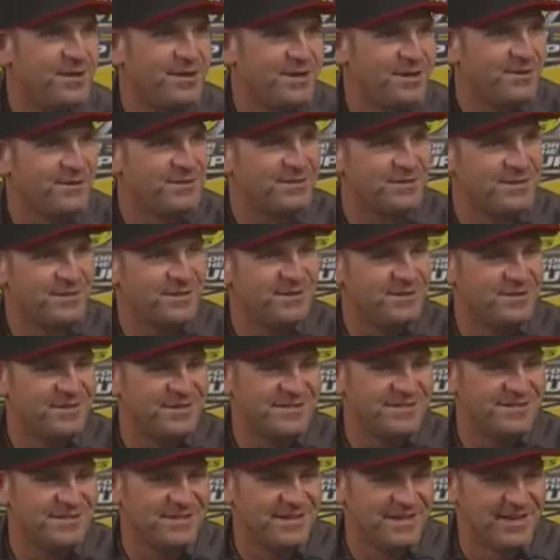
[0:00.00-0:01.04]
You know, it's
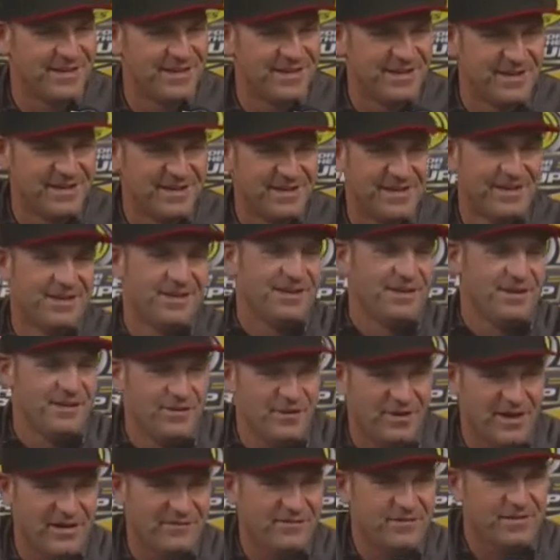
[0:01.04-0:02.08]
always,
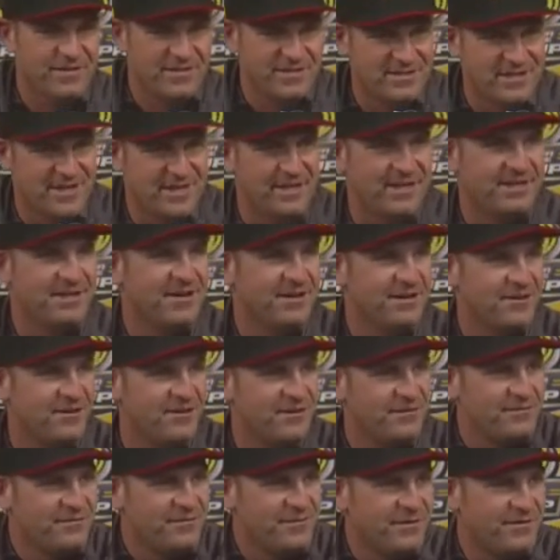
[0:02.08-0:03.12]
you know, having to take care
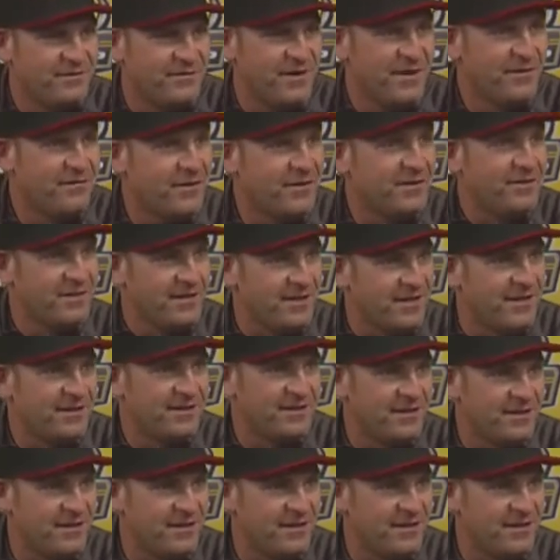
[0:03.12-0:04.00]
of everything,